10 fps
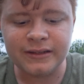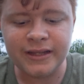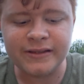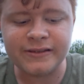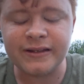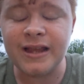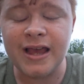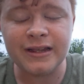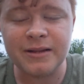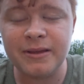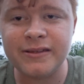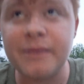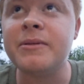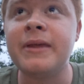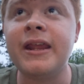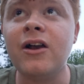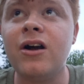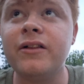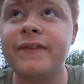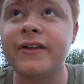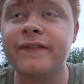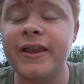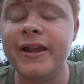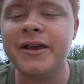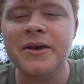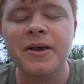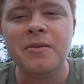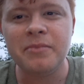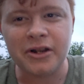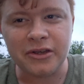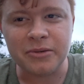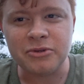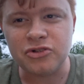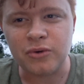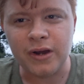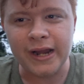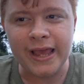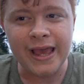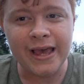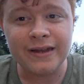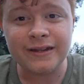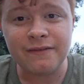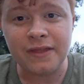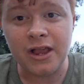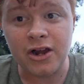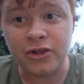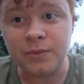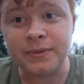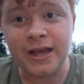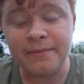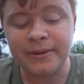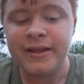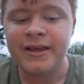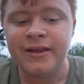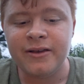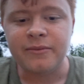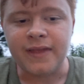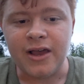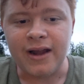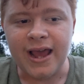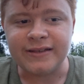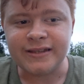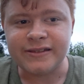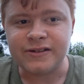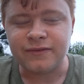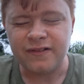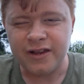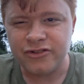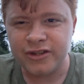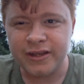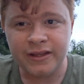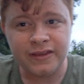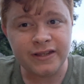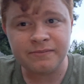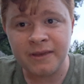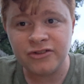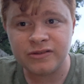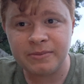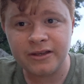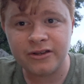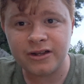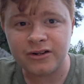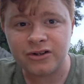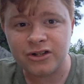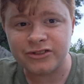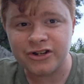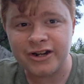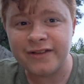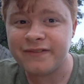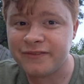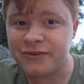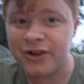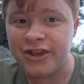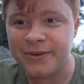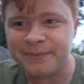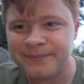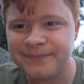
it's not going to be supplementing all of their feed, but a good majority, and if they are cooped up without access to free ranging, this might just be a good alternative for you.